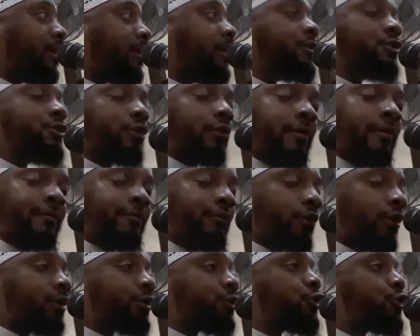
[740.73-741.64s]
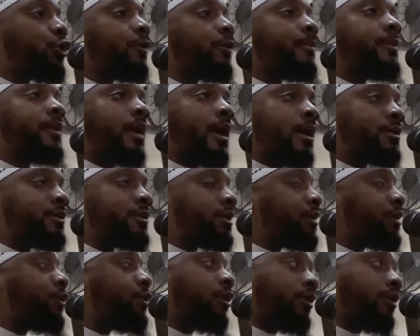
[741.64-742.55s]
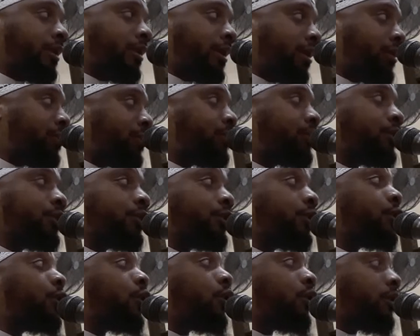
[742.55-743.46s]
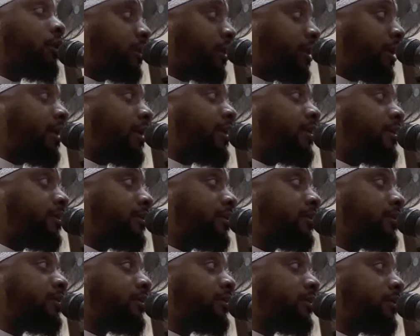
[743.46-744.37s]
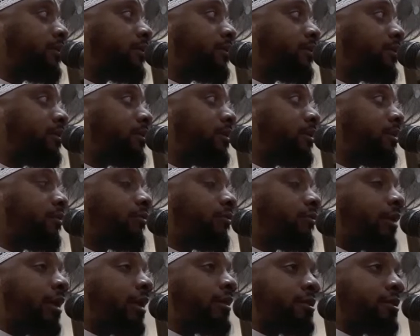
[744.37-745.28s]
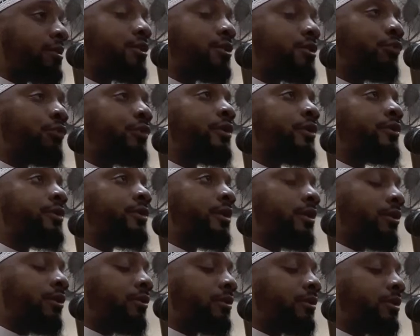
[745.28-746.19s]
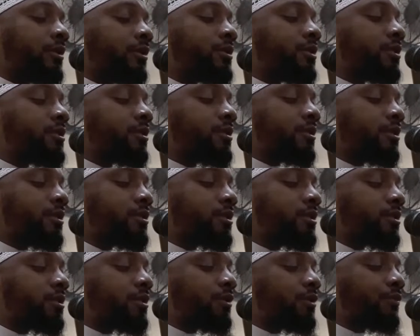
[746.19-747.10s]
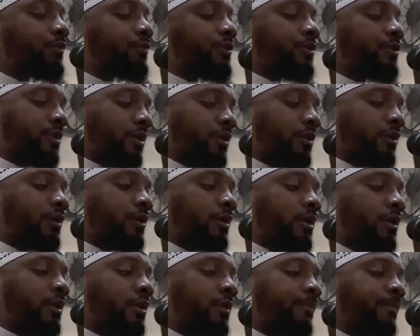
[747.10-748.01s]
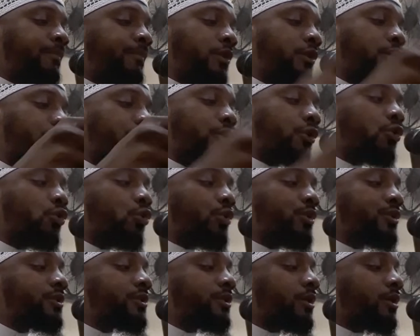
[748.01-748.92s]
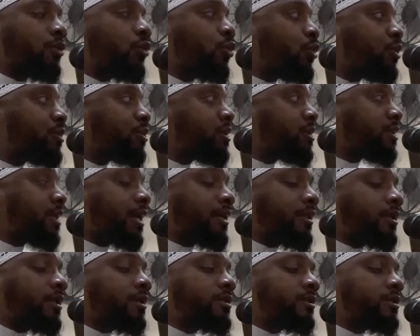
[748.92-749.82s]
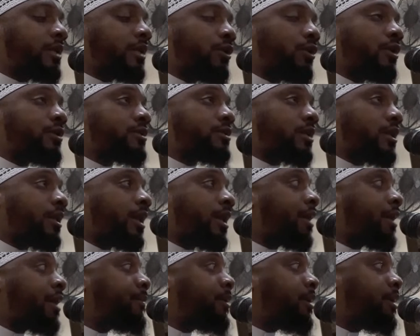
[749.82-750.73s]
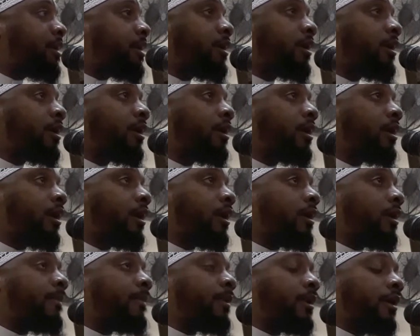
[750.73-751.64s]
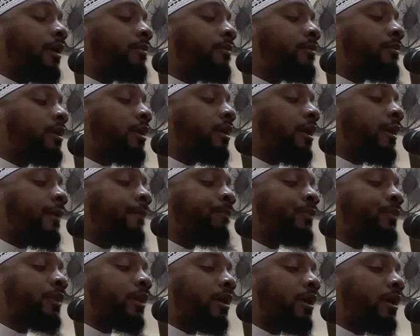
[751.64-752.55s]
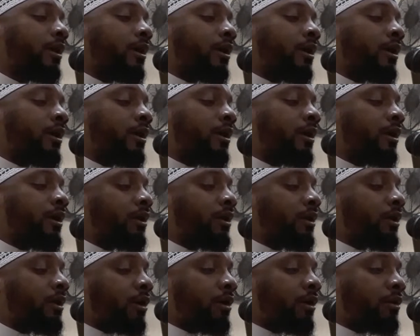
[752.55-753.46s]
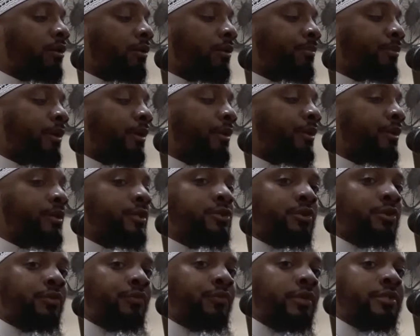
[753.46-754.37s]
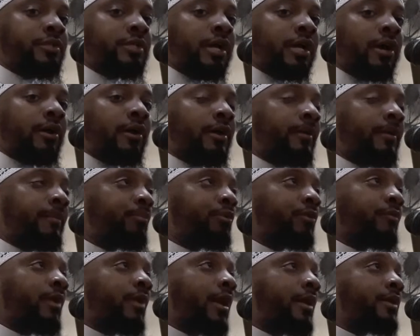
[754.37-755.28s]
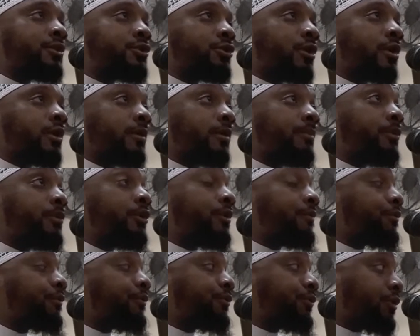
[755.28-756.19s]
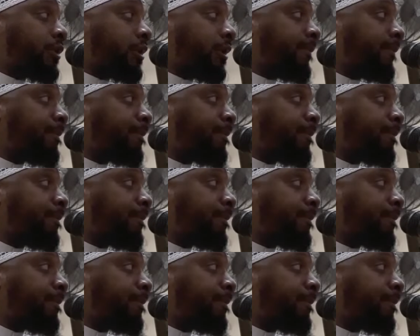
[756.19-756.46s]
As far as terminology and all of that, you're going to learn all of that. Right? This is the real deal. This is the real deal. And the courses like this, they cost a lot of money, but alhamdulillah, the brother, he's going to reach out and provide it to our community for free.